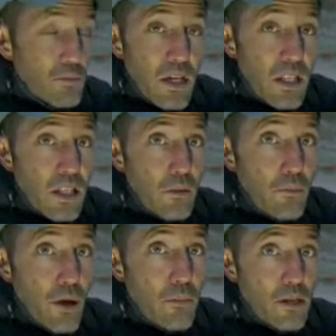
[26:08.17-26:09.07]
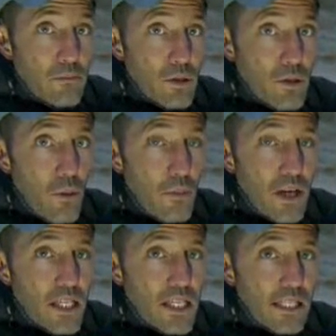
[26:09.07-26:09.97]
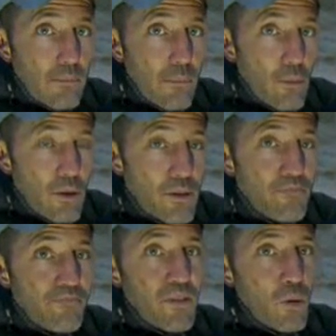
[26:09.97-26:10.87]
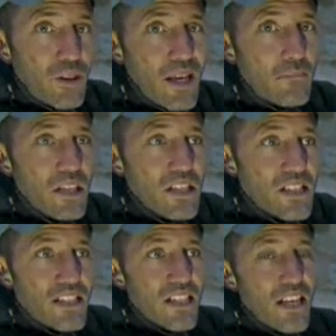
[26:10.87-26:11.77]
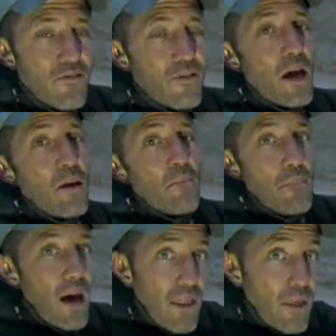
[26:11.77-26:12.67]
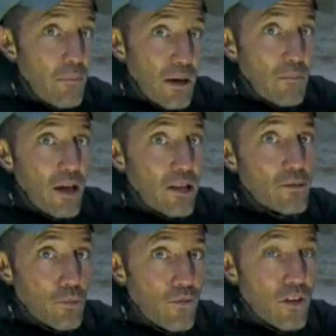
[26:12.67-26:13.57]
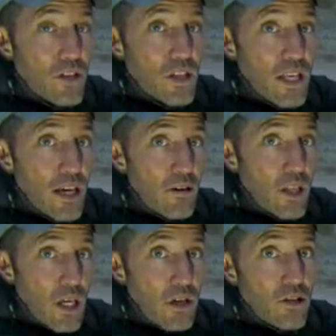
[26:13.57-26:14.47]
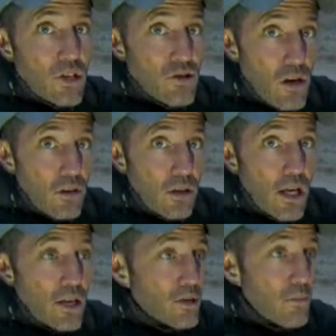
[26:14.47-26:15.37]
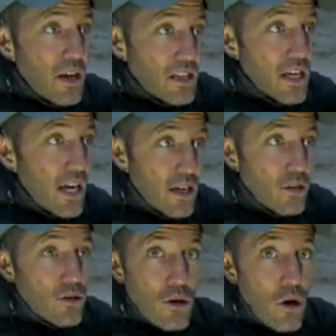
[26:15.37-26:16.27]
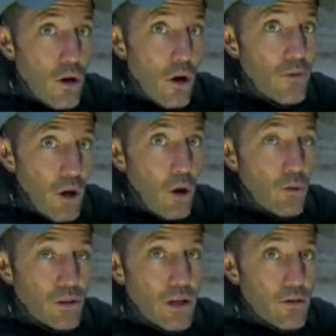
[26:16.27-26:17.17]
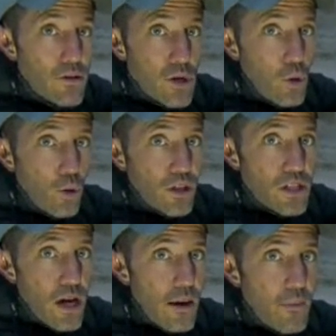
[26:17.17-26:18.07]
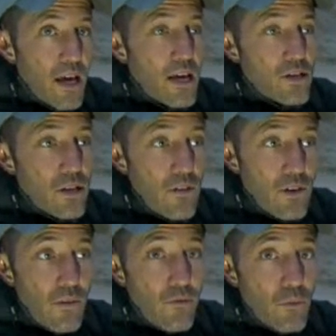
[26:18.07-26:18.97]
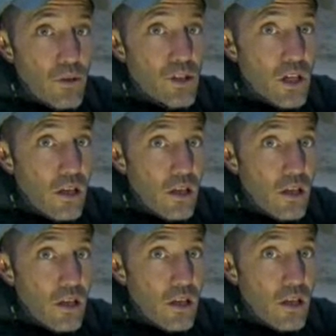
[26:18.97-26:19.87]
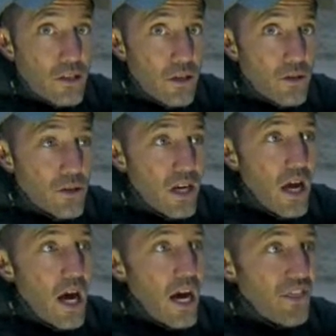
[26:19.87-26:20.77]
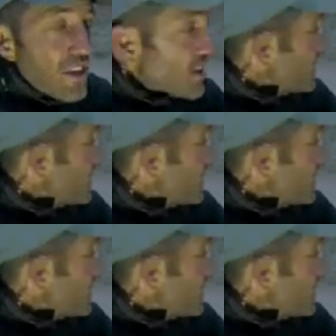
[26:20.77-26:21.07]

much bigger than the Birminghams are dominating at the moment. What that means is that if other big males move into the area, they're going to struggle to maintain control over the whole territory all the time. So they've come from Majingilane territory. I